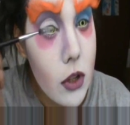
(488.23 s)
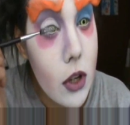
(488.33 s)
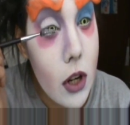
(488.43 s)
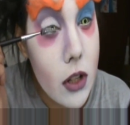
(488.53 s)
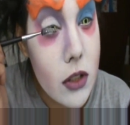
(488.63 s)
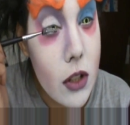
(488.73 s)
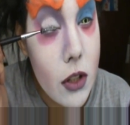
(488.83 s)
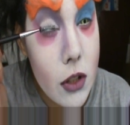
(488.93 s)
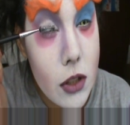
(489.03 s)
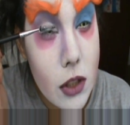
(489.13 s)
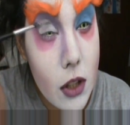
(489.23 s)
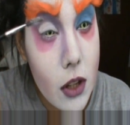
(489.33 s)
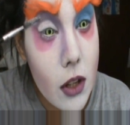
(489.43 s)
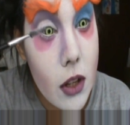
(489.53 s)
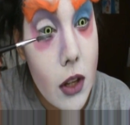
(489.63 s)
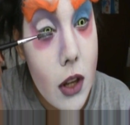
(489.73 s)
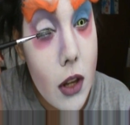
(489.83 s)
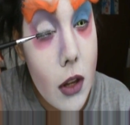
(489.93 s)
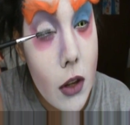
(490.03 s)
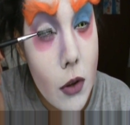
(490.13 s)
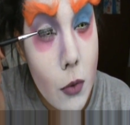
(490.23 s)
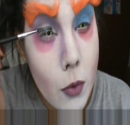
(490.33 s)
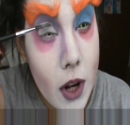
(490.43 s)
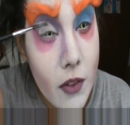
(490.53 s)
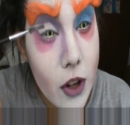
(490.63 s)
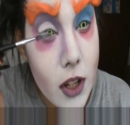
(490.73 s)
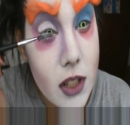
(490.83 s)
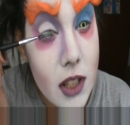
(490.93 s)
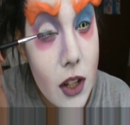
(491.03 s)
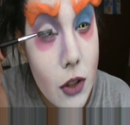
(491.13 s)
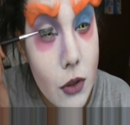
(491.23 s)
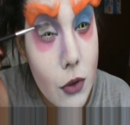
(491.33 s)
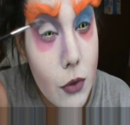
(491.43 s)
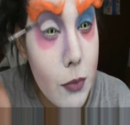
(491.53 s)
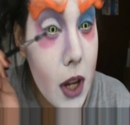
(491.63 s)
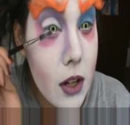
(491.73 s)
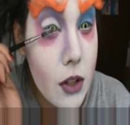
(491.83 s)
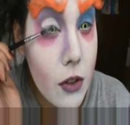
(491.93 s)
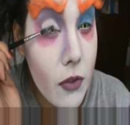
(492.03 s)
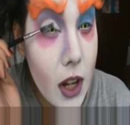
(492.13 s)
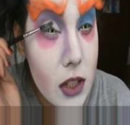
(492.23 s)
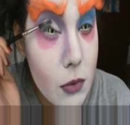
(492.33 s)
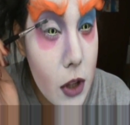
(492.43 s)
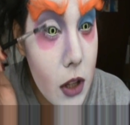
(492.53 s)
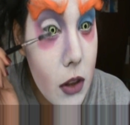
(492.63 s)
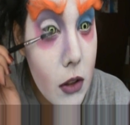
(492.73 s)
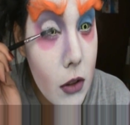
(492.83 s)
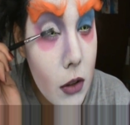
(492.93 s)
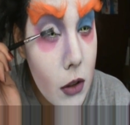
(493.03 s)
You can also use whatever it is that you painted your face with,